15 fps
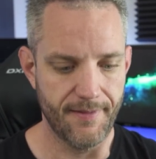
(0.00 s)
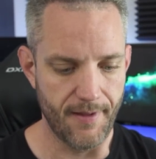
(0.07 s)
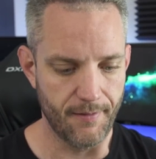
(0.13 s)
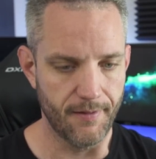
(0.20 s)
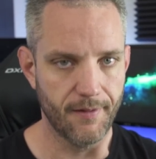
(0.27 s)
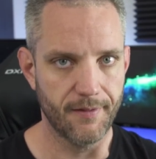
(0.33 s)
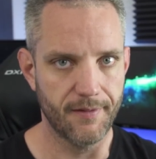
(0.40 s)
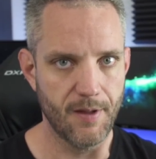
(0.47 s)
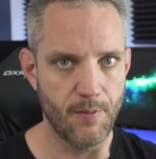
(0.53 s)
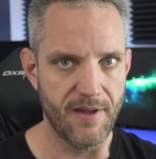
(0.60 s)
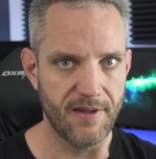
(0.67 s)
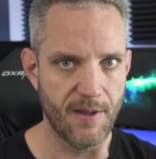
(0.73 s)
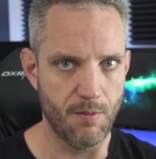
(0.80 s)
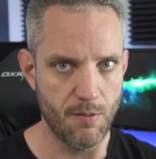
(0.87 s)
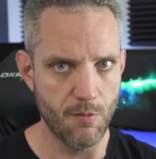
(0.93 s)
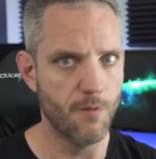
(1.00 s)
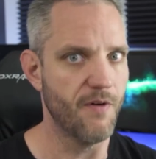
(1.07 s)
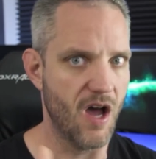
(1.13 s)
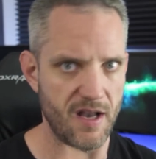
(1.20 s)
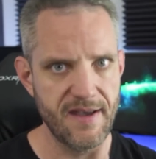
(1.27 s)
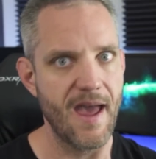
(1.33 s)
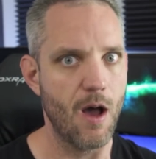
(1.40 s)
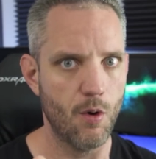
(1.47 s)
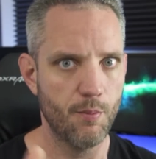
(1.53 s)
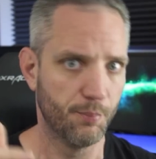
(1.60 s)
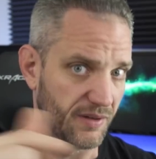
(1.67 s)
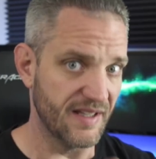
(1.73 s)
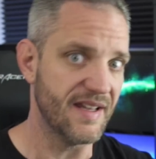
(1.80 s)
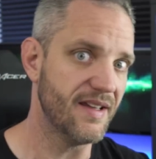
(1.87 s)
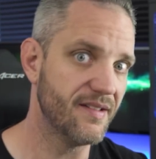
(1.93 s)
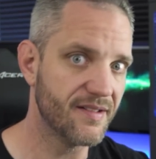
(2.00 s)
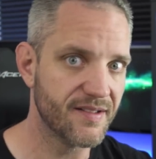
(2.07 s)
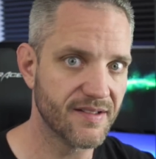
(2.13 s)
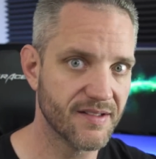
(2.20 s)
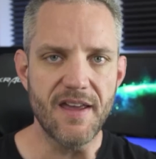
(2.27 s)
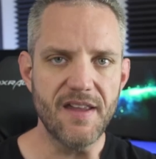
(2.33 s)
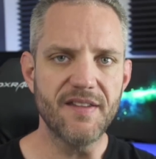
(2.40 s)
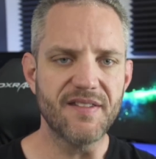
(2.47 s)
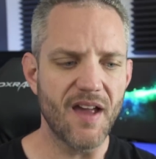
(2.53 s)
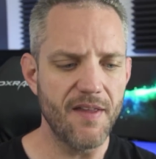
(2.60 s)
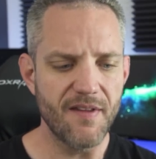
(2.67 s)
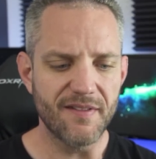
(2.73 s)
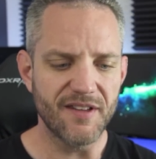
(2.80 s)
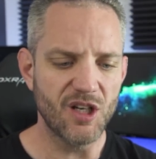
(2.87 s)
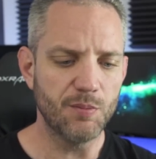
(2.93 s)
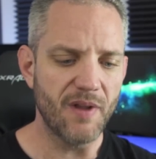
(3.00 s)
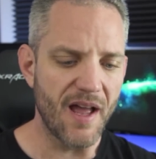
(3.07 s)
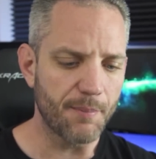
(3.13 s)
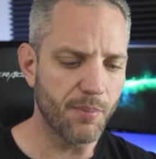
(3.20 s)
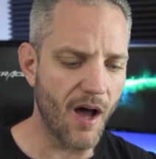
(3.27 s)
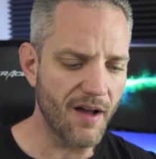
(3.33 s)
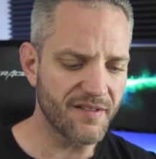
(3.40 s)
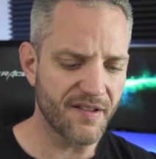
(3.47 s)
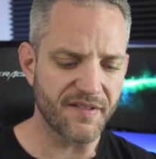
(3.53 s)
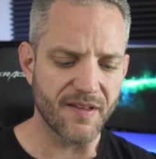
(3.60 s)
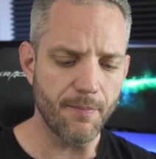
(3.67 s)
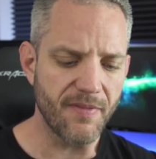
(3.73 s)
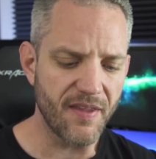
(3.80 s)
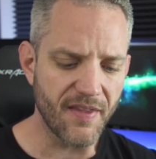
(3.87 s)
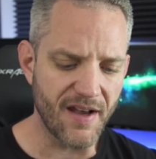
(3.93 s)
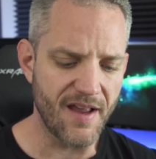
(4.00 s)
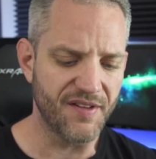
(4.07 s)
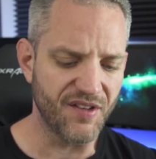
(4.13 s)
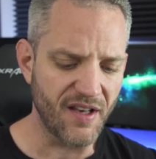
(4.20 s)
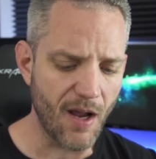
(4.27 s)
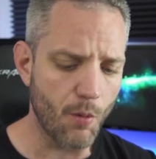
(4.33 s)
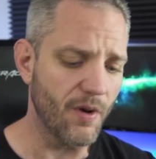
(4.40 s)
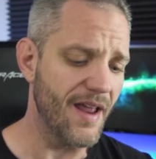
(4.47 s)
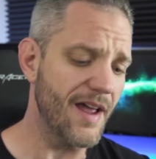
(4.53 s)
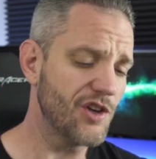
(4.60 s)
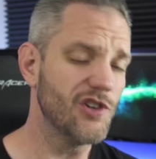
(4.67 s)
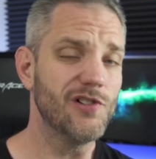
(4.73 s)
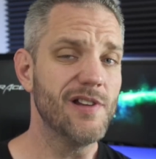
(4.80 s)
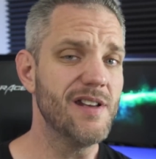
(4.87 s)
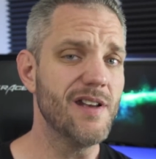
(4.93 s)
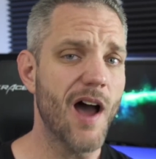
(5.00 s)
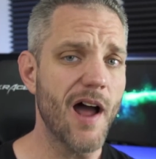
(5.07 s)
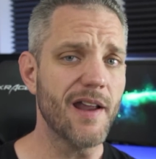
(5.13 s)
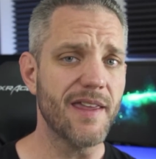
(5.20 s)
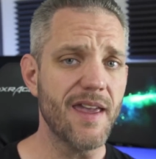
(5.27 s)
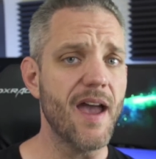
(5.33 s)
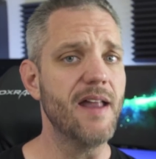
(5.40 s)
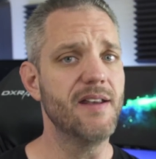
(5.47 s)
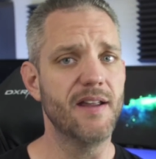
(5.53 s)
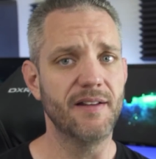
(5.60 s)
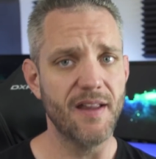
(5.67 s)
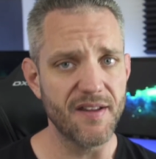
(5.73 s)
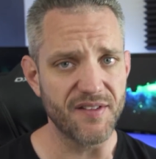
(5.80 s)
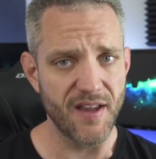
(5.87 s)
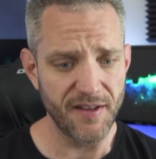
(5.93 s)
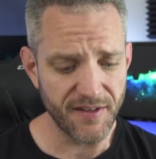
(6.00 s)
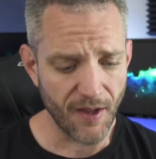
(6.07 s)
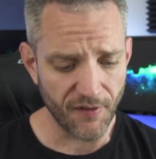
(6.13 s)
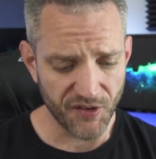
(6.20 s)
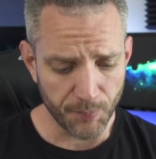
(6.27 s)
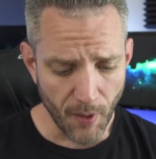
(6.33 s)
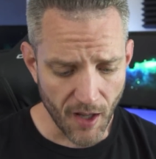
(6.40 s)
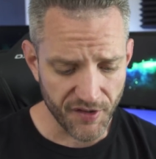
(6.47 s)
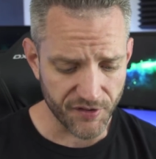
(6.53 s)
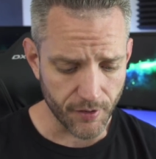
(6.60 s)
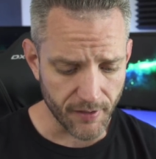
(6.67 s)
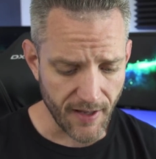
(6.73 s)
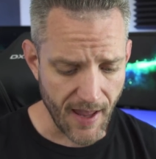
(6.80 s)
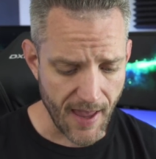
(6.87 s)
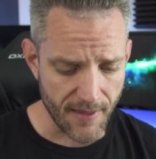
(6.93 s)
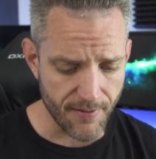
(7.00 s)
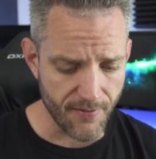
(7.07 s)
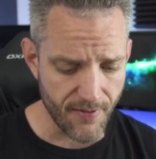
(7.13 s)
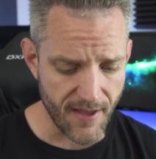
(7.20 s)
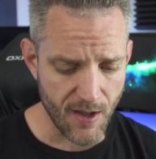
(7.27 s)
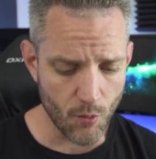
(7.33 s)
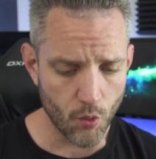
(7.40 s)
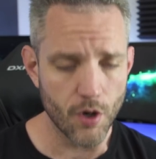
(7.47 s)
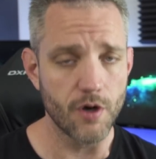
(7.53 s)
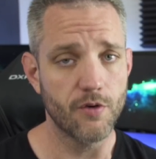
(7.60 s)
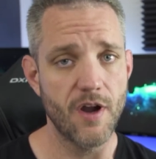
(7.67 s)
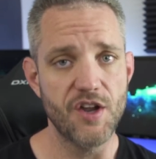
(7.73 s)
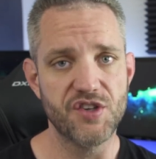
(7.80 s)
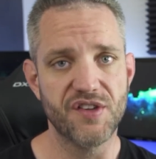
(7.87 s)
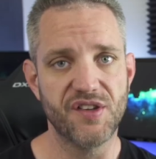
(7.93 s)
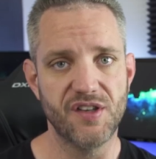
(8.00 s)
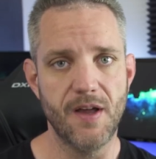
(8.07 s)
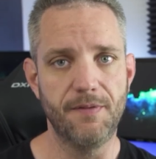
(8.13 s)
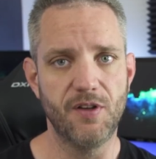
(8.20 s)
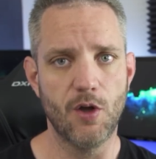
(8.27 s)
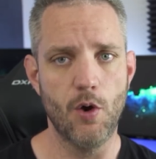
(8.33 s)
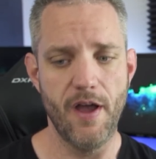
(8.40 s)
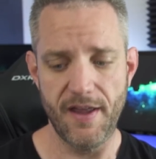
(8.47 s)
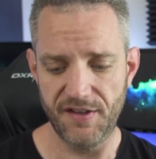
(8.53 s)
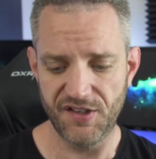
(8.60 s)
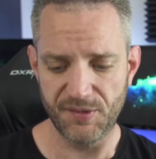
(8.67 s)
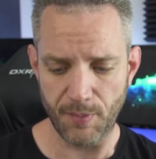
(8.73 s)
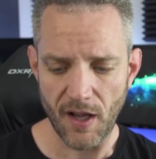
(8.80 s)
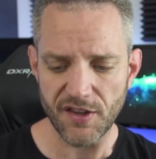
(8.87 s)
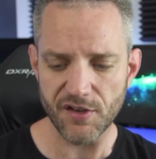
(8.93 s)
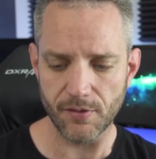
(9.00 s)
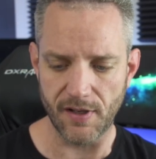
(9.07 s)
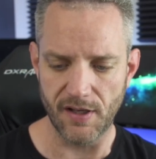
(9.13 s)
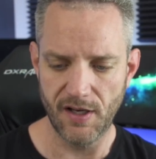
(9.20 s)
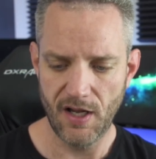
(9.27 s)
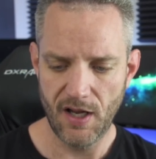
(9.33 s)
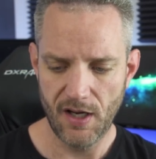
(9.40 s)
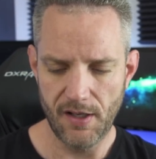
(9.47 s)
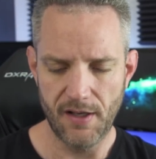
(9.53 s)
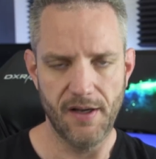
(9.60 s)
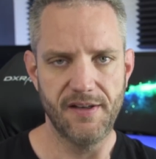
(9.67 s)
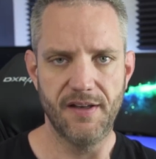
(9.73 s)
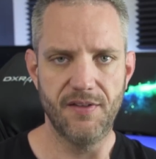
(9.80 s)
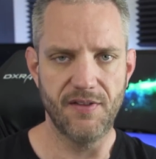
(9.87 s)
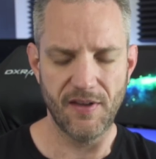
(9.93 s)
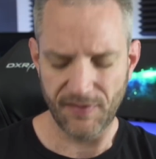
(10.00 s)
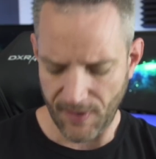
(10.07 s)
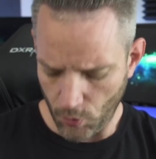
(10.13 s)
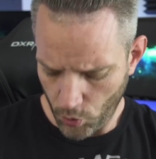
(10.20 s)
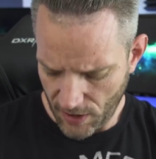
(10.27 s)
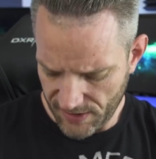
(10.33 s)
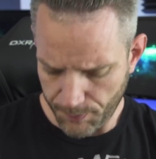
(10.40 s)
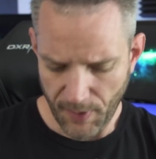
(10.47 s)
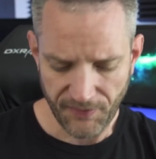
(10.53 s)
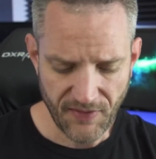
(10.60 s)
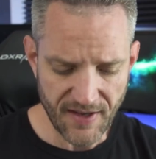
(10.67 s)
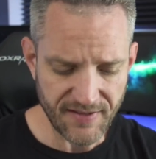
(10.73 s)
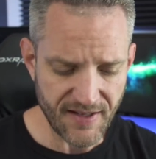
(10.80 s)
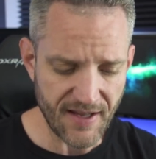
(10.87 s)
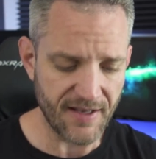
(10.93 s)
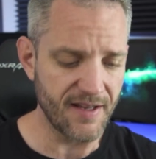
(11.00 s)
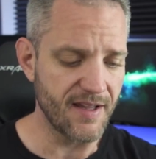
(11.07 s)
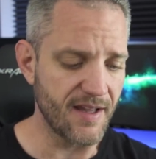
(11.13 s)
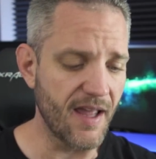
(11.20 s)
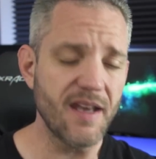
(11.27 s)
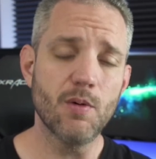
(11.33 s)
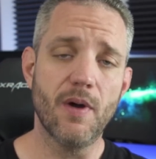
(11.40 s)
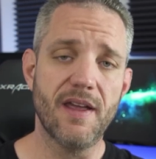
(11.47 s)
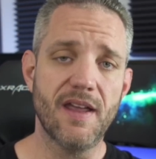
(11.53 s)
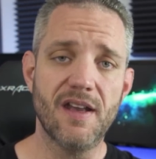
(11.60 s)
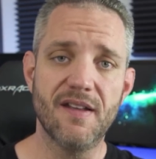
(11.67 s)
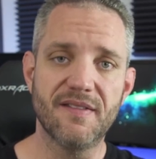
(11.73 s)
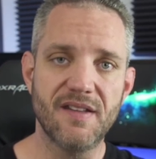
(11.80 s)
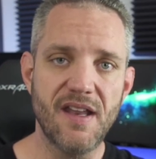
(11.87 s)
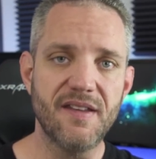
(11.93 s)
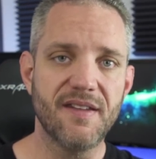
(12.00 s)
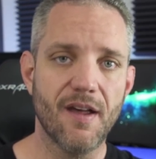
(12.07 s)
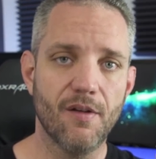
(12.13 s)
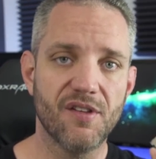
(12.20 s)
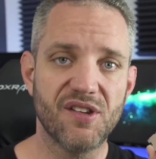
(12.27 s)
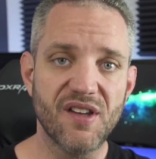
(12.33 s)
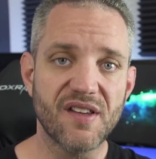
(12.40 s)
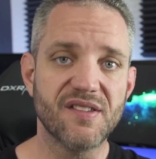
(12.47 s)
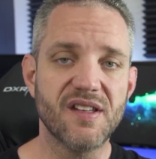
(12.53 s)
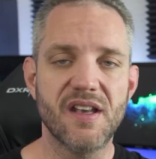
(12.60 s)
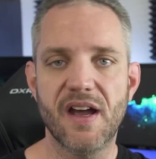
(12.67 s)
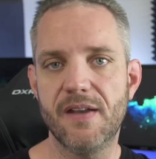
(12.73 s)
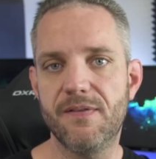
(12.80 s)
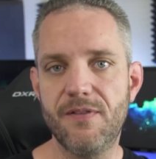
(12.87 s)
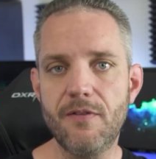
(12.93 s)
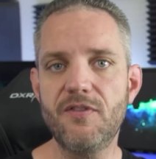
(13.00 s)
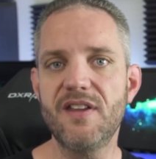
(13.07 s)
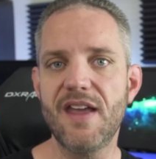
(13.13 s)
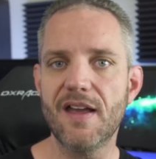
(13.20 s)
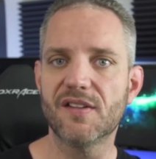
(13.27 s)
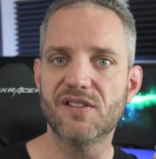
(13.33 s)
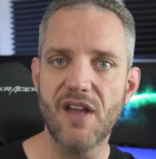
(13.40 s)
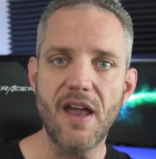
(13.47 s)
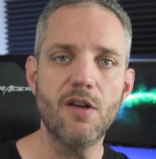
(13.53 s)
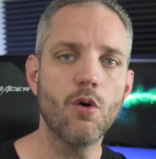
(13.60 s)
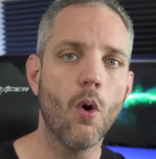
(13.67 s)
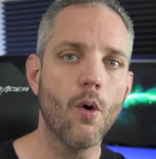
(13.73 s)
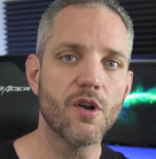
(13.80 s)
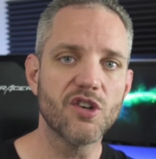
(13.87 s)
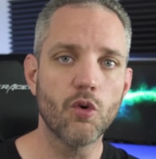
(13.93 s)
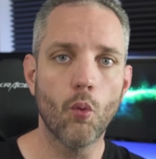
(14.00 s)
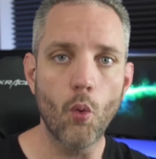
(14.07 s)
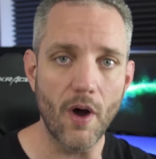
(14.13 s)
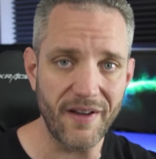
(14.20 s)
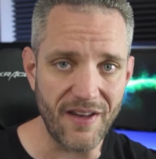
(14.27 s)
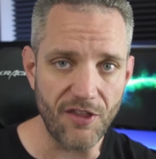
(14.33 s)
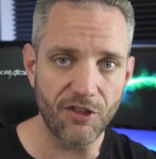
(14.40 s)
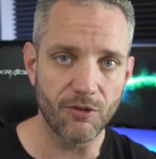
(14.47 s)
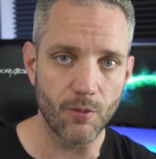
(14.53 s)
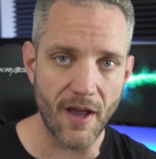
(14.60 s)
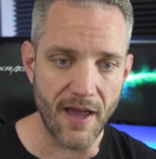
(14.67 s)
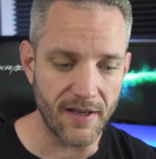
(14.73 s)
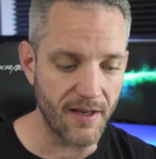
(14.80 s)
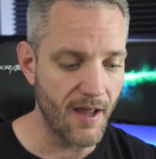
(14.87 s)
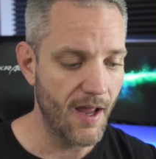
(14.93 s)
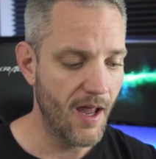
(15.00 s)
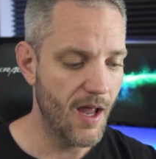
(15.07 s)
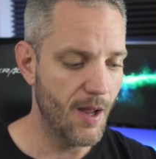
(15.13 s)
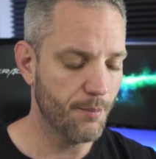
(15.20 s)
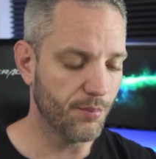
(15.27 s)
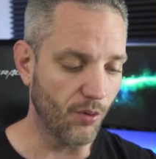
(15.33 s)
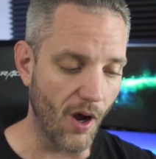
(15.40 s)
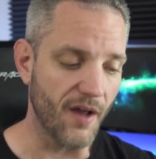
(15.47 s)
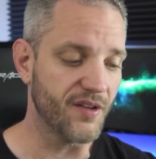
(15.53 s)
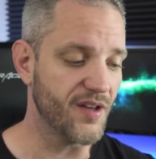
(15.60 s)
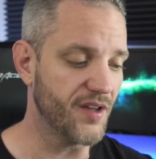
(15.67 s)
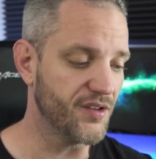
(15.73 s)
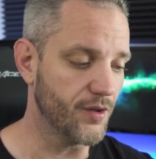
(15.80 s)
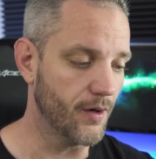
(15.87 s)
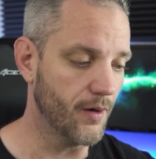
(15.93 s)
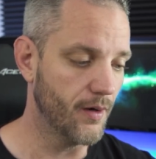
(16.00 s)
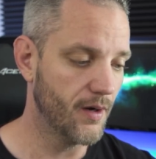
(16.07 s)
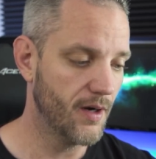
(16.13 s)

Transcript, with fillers: Uh, can we can we move on now, please? Inside this little black box is something that I said I would actually not get unless Intel sponsored, and they were gracious enough to go ahead and sponsor it. I didn't think they would, but they did. Anyway, it is an Intel 6950X 10-core 20-thread processor.